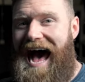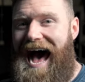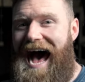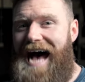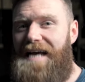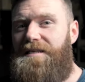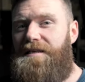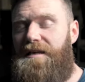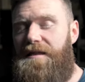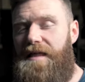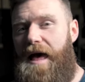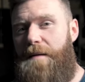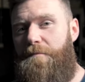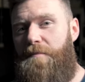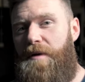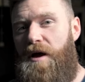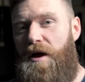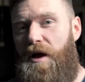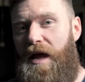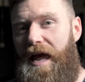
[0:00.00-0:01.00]
Ask
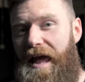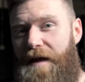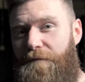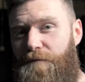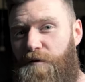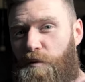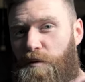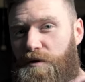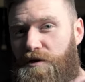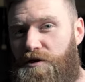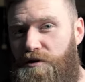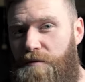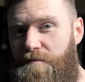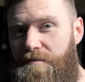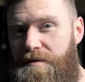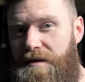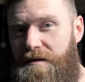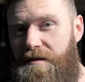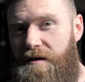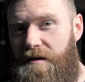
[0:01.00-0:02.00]
them, if there was
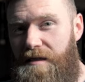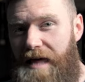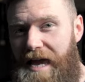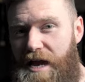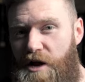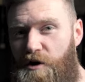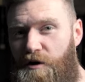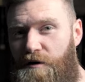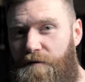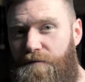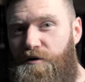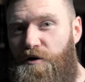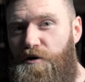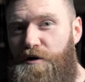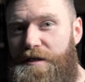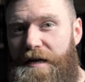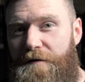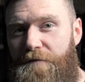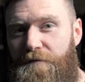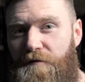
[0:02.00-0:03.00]
something that they could have
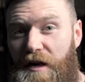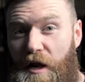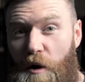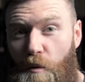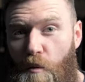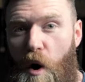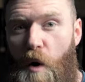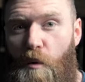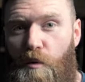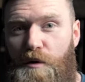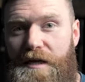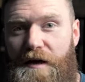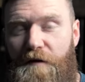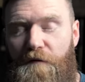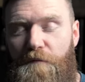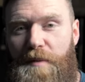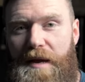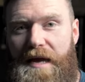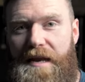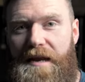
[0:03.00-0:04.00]
done differently, what would it
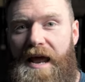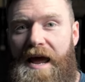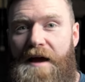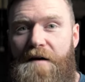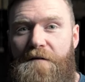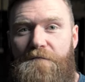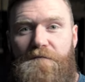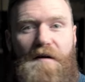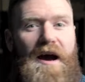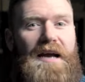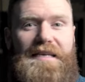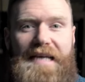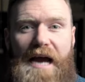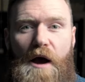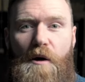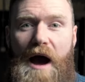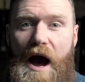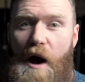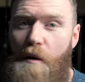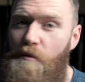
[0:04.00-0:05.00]
have been? Find
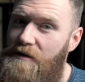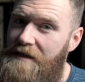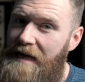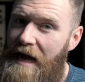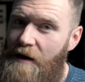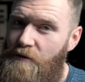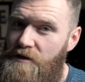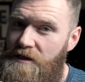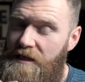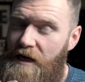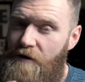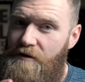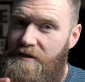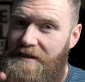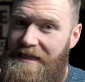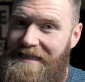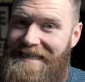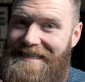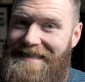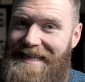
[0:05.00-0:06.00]
out how
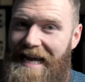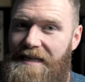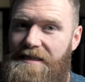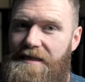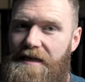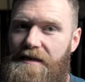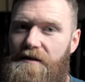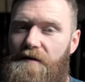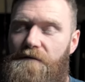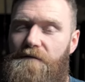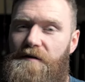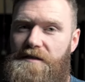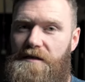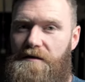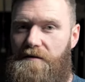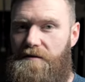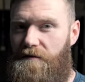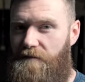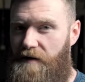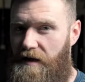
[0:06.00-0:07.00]
seriously did they take their
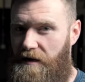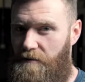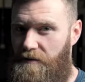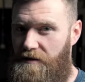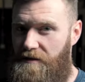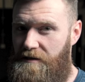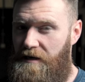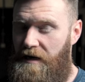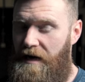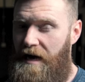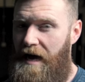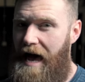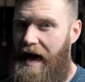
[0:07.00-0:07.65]
physical development.